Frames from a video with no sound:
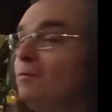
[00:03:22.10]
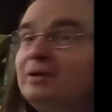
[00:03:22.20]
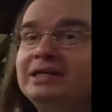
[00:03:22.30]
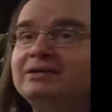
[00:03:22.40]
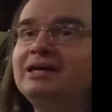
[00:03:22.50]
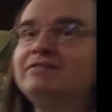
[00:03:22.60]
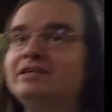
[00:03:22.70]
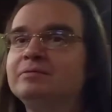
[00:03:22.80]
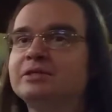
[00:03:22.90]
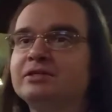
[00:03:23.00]
yeah. We didn't have
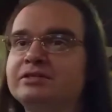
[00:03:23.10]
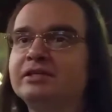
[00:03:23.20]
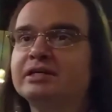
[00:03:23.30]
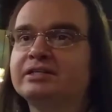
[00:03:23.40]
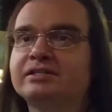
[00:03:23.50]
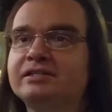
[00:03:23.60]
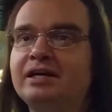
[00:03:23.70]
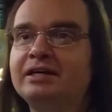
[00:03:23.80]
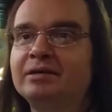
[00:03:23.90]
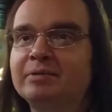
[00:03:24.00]
the absurd section
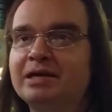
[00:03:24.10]
sign